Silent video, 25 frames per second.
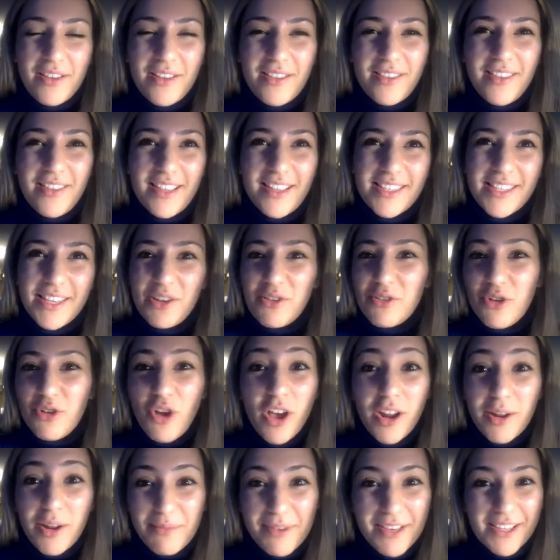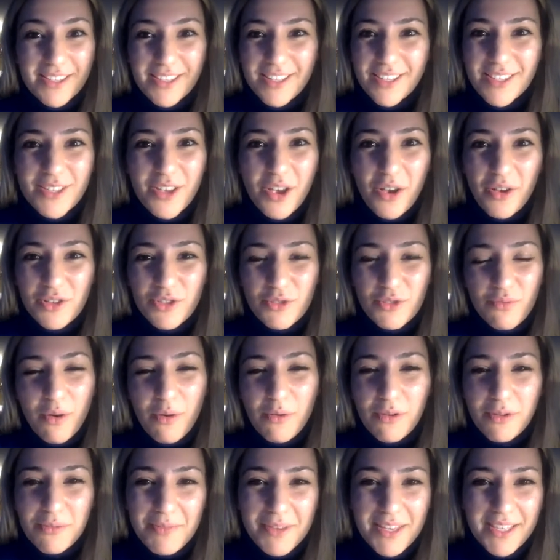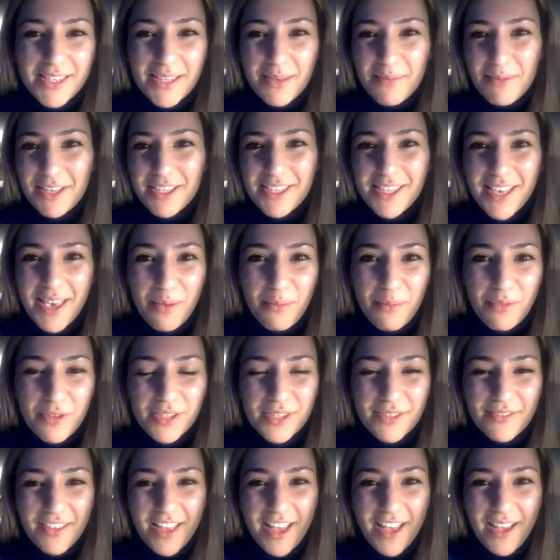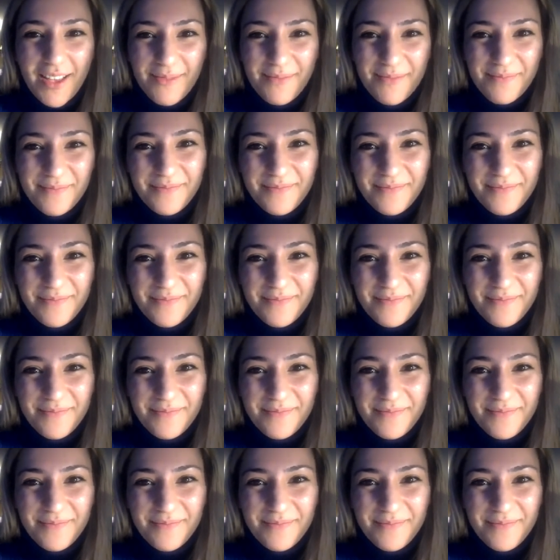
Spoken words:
let's say you're not a business coach, what would be some examples of that?